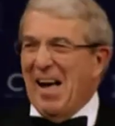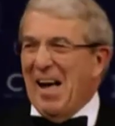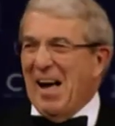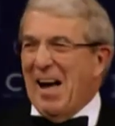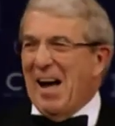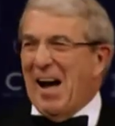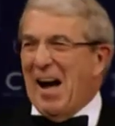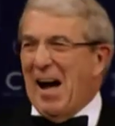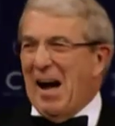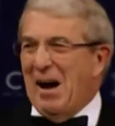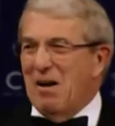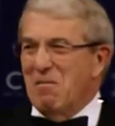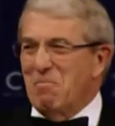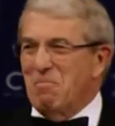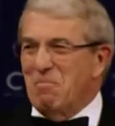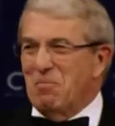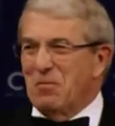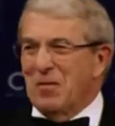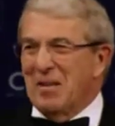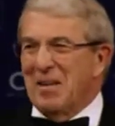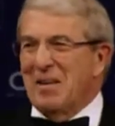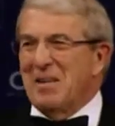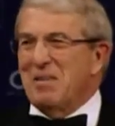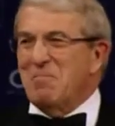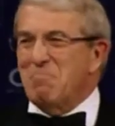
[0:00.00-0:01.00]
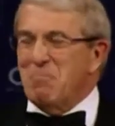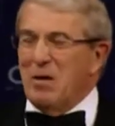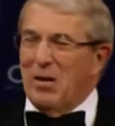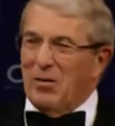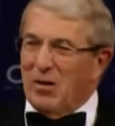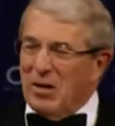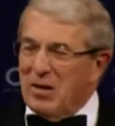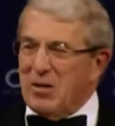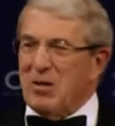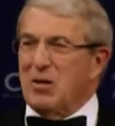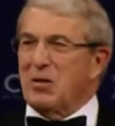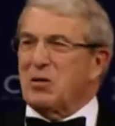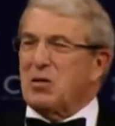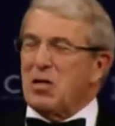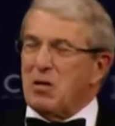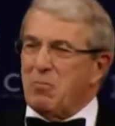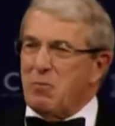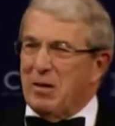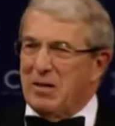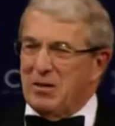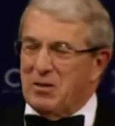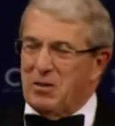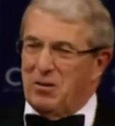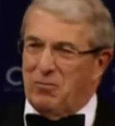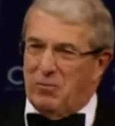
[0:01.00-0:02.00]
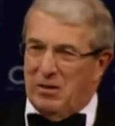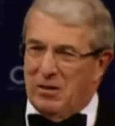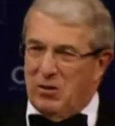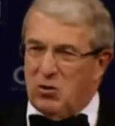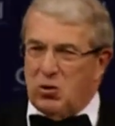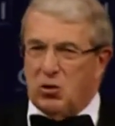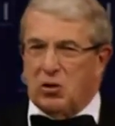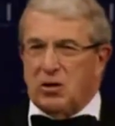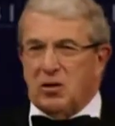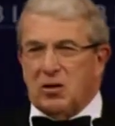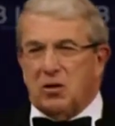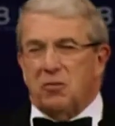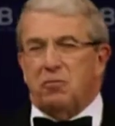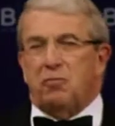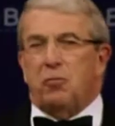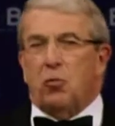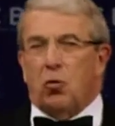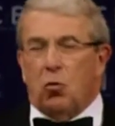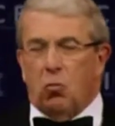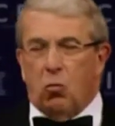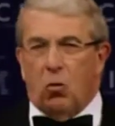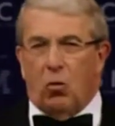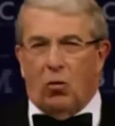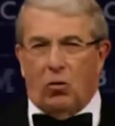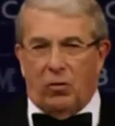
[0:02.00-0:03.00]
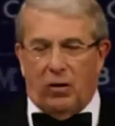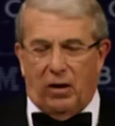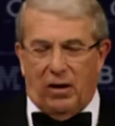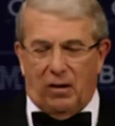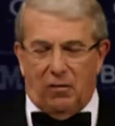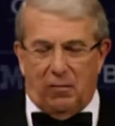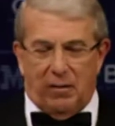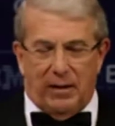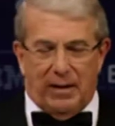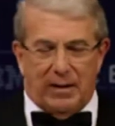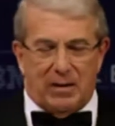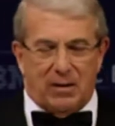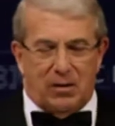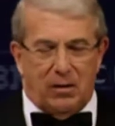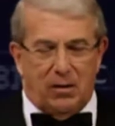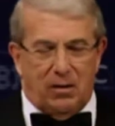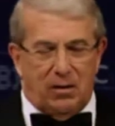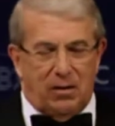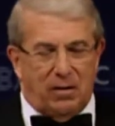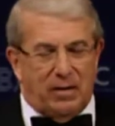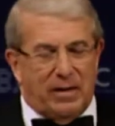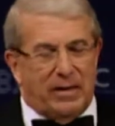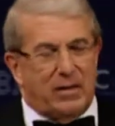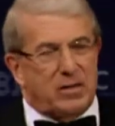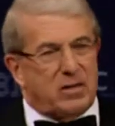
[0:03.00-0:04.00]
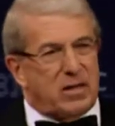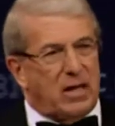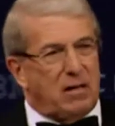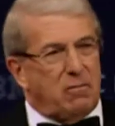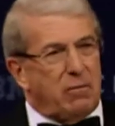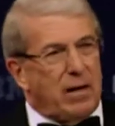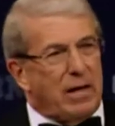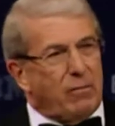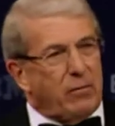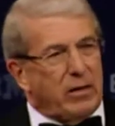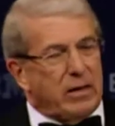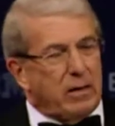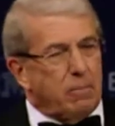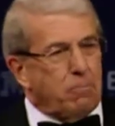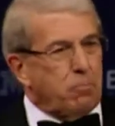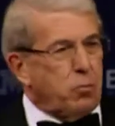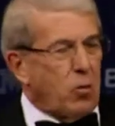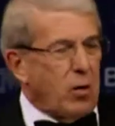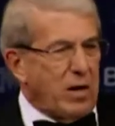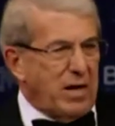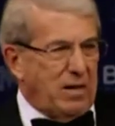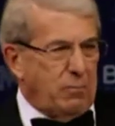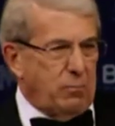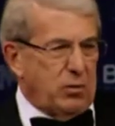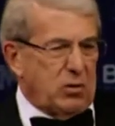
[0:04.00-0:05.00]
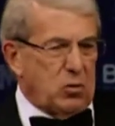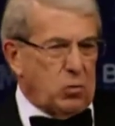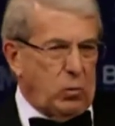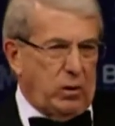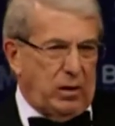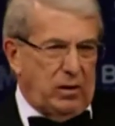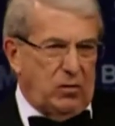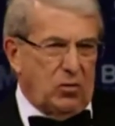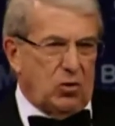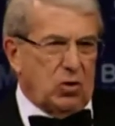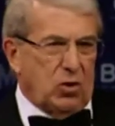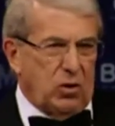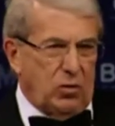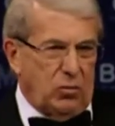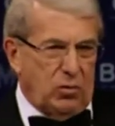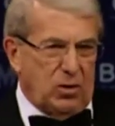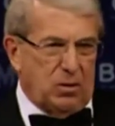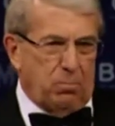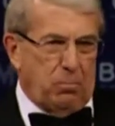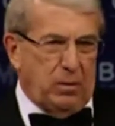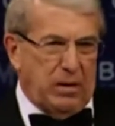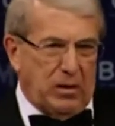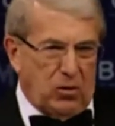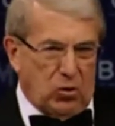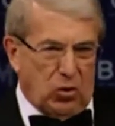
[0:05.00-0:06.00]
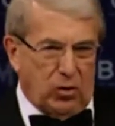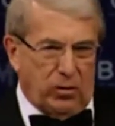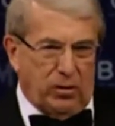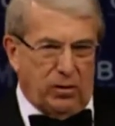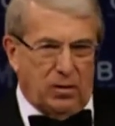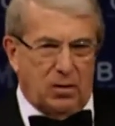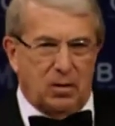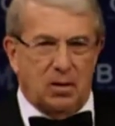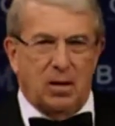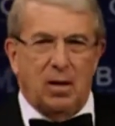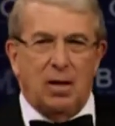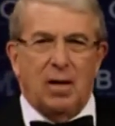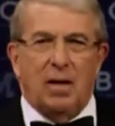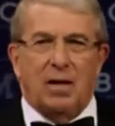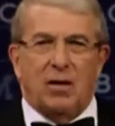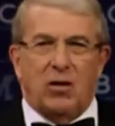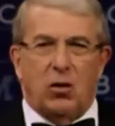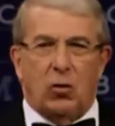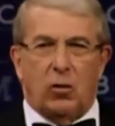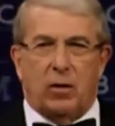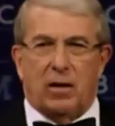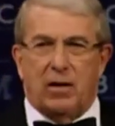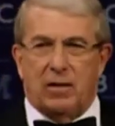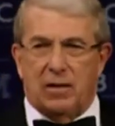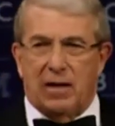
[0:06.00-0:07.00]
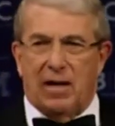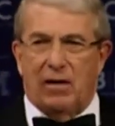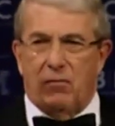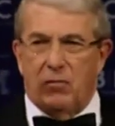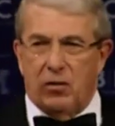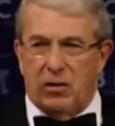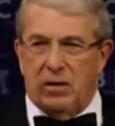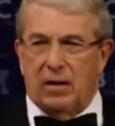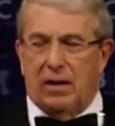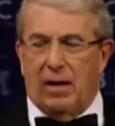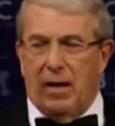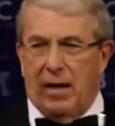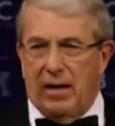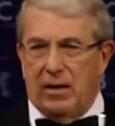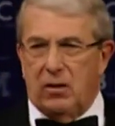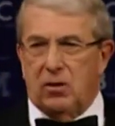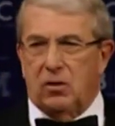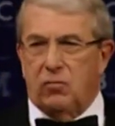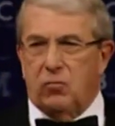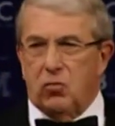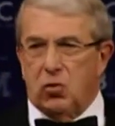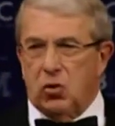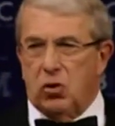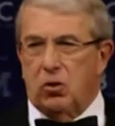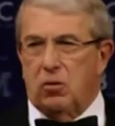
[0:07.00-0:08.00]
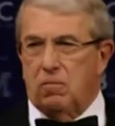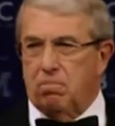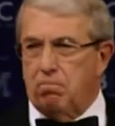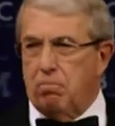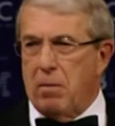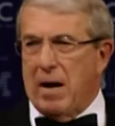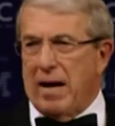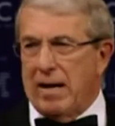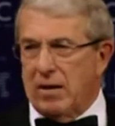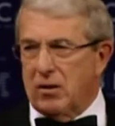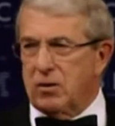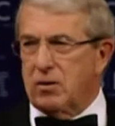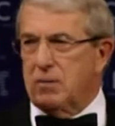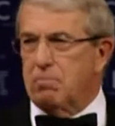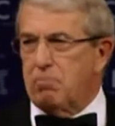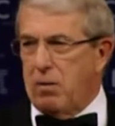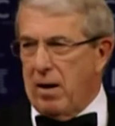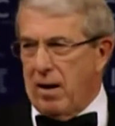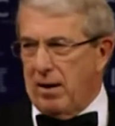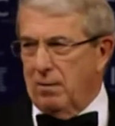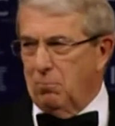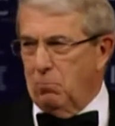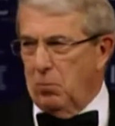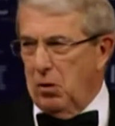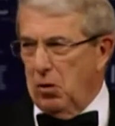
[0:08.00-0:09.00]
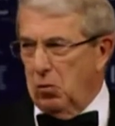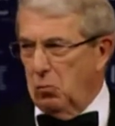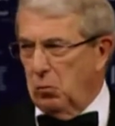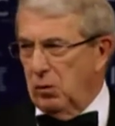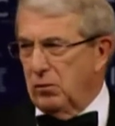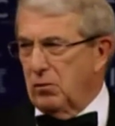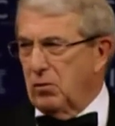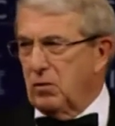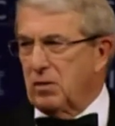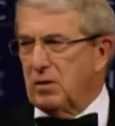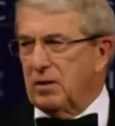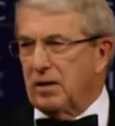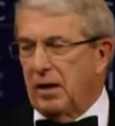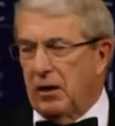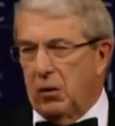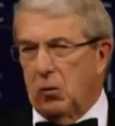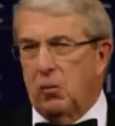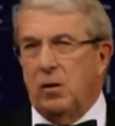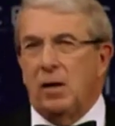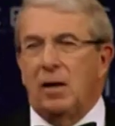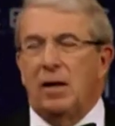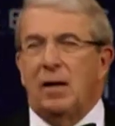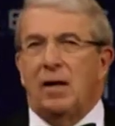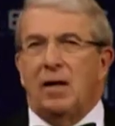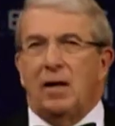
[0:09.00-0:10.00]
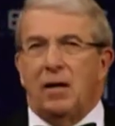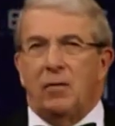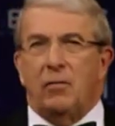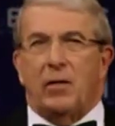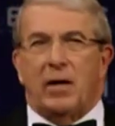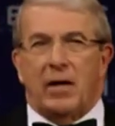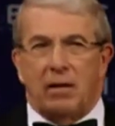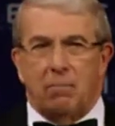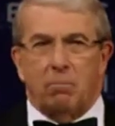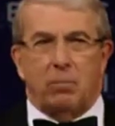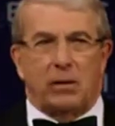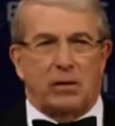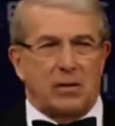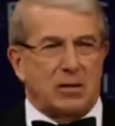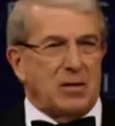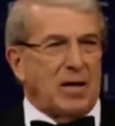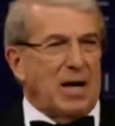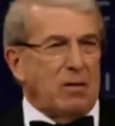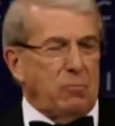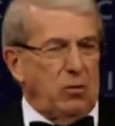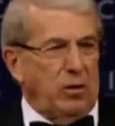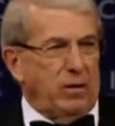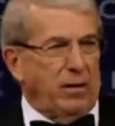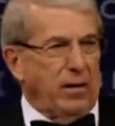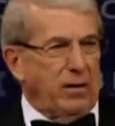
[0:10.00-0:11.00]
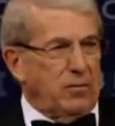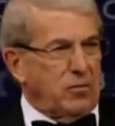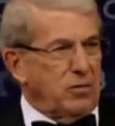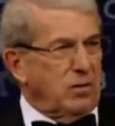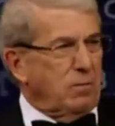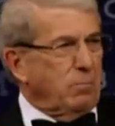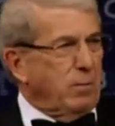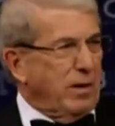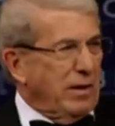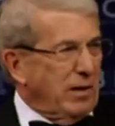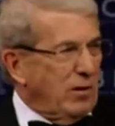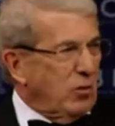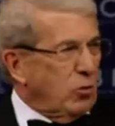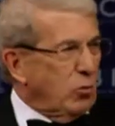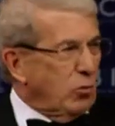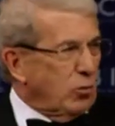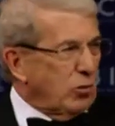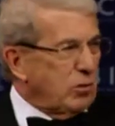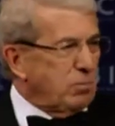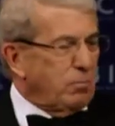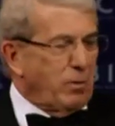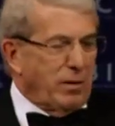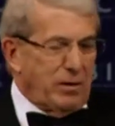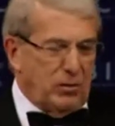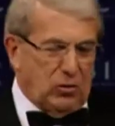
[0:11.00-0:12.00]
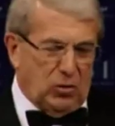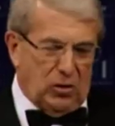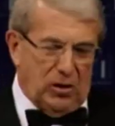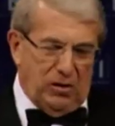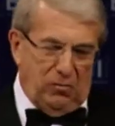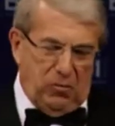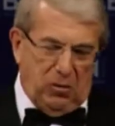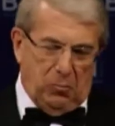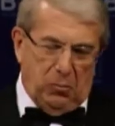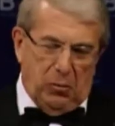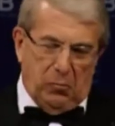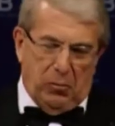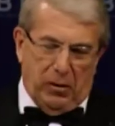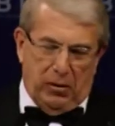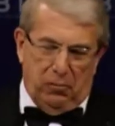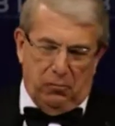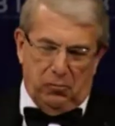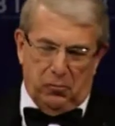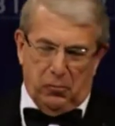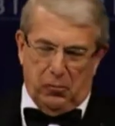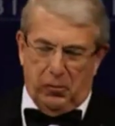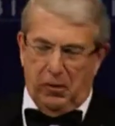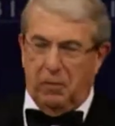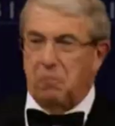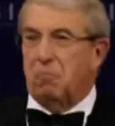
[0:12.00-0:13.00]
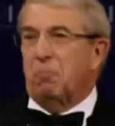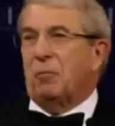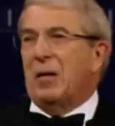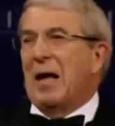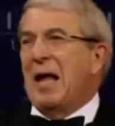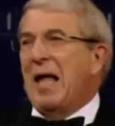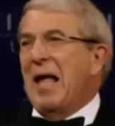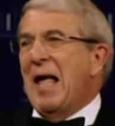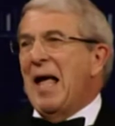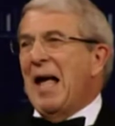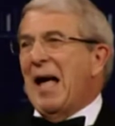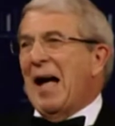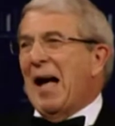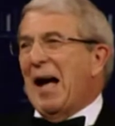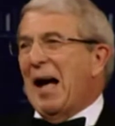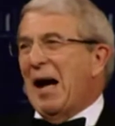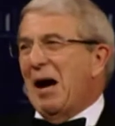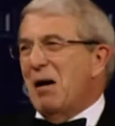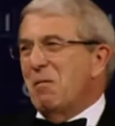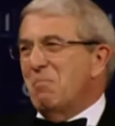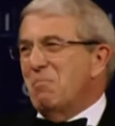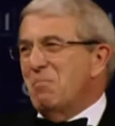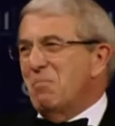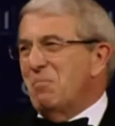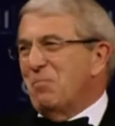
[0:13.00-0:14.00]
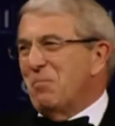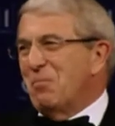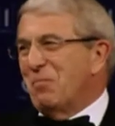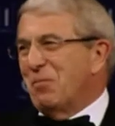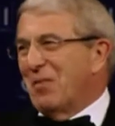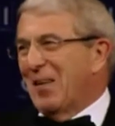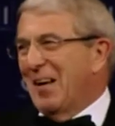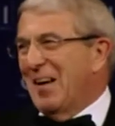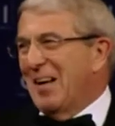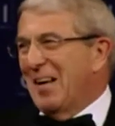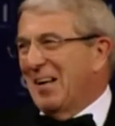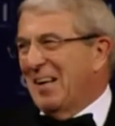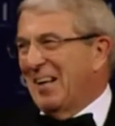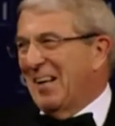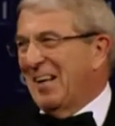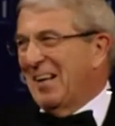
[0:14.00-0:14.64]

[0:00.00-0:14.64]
the consequence of this, just to forewarn you, is that instead of having a break between two speeches, you're going to have the delight of two back-to-back moments. So then by the time you get to the main course, by Jove, you'll be ready for it.